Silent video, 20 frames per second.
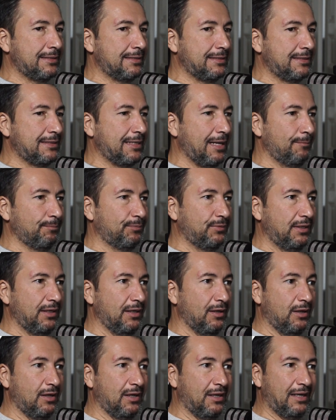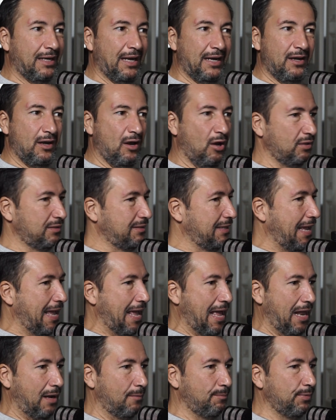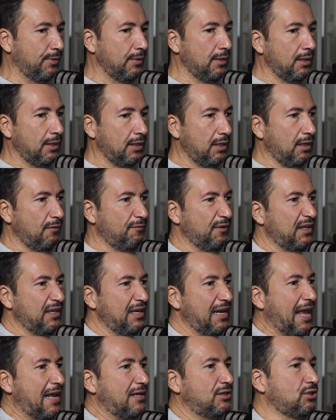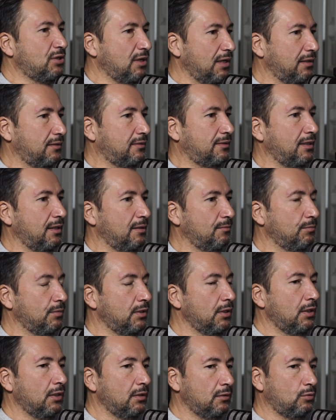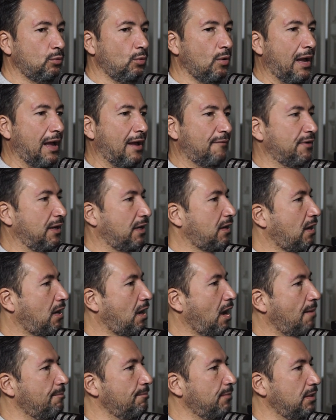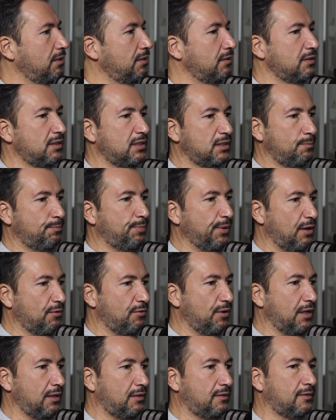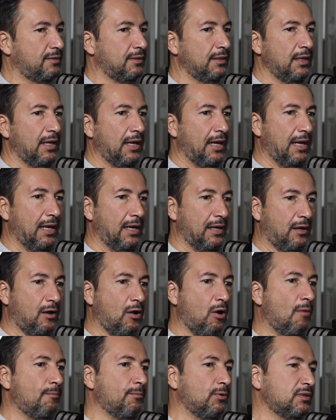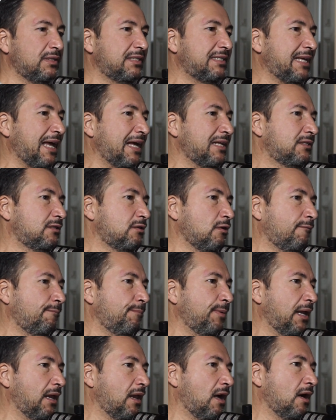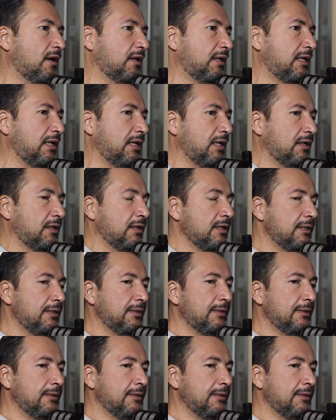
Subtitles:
something cannot help. Even national team, to have a common spirit and common sense of belonging.